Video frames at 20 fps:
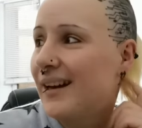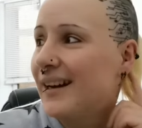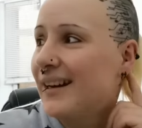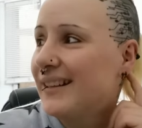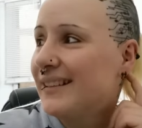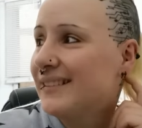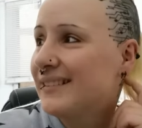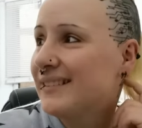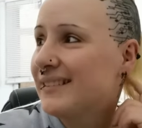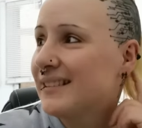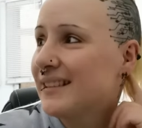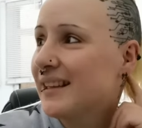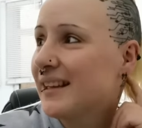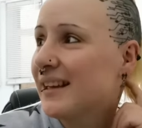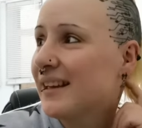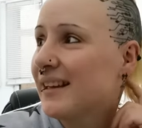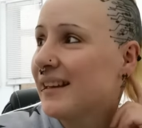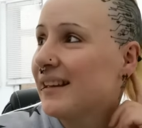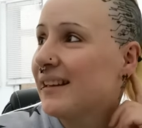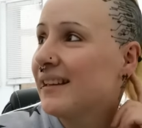And
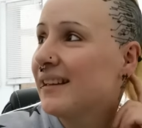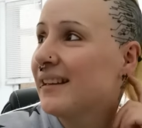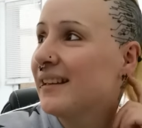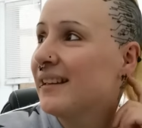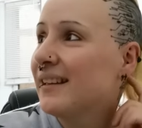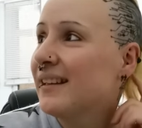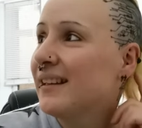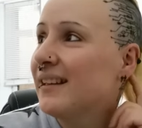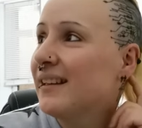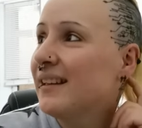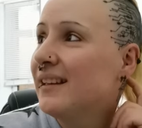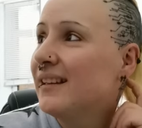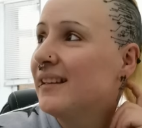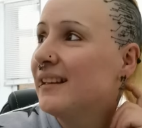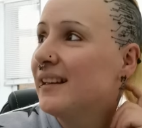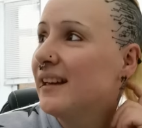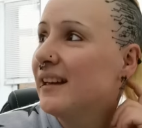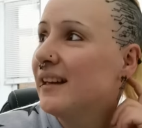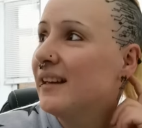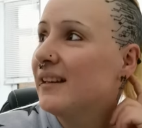uh,
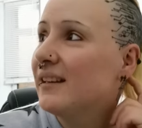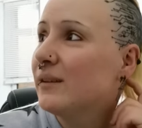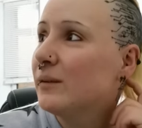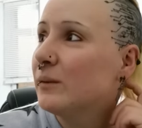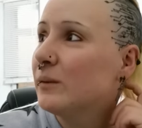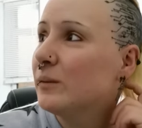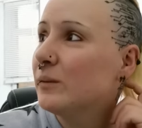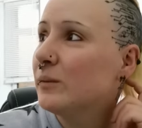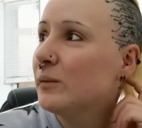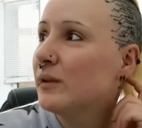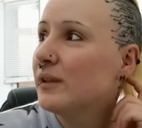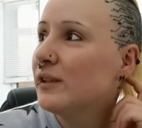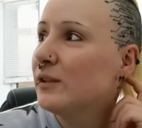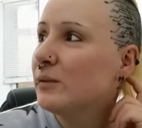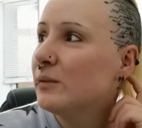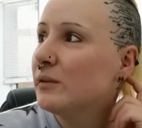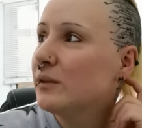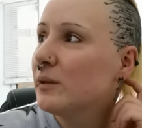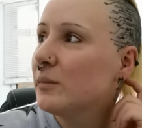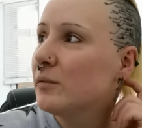yeah, what
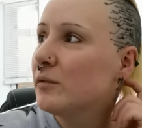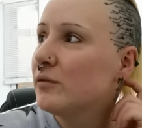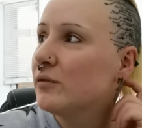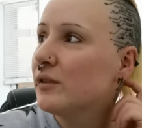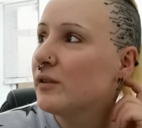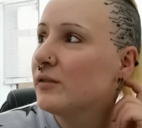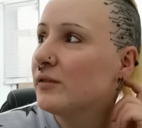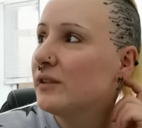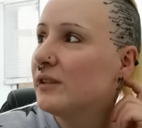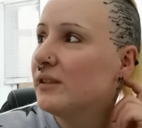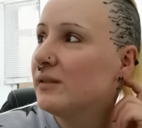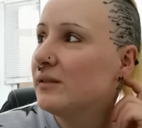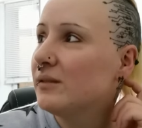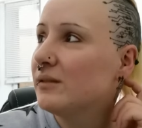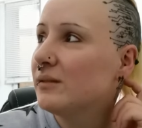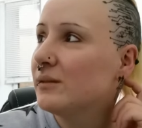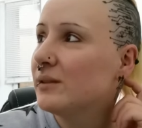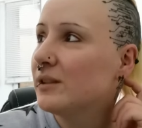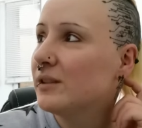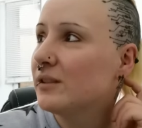age was I? About 15
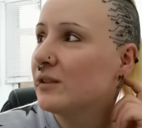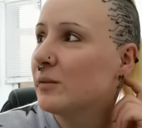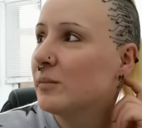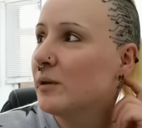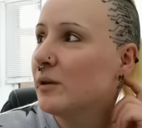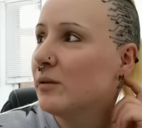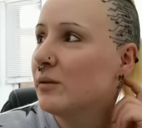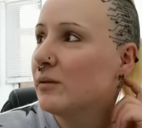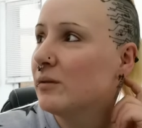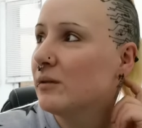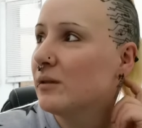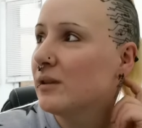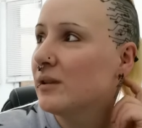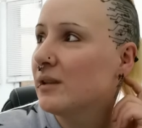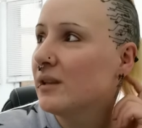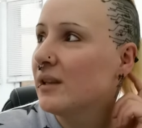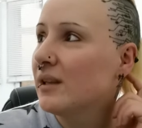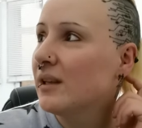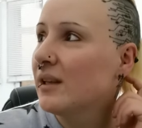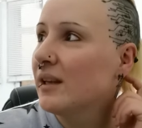when this came out.
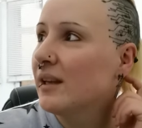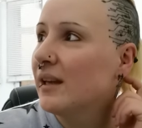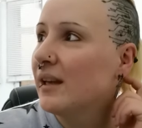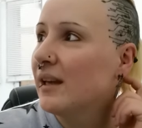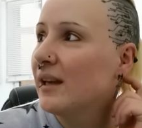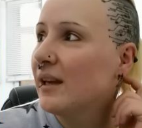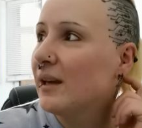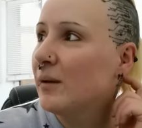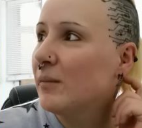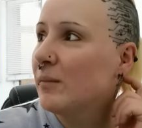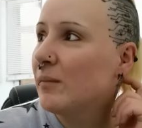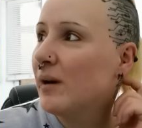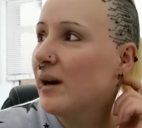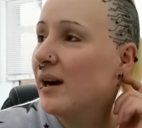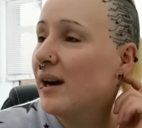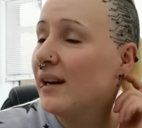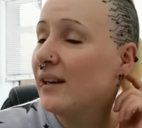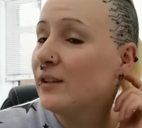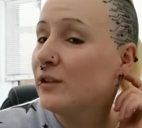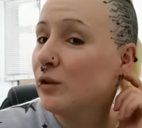
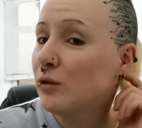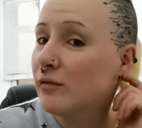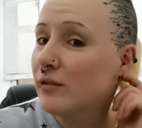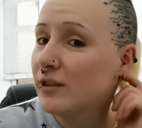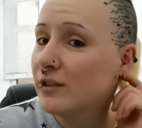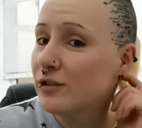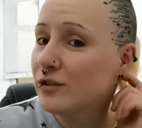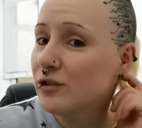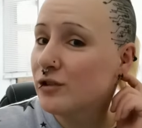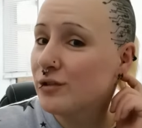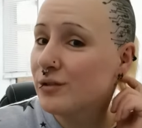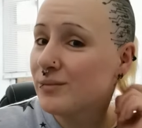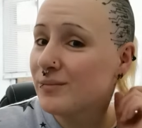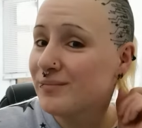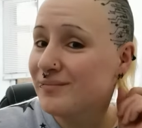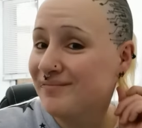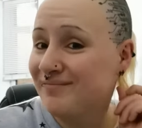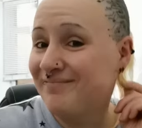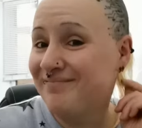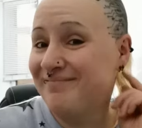Um, I love this
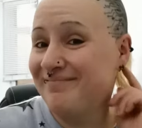tune.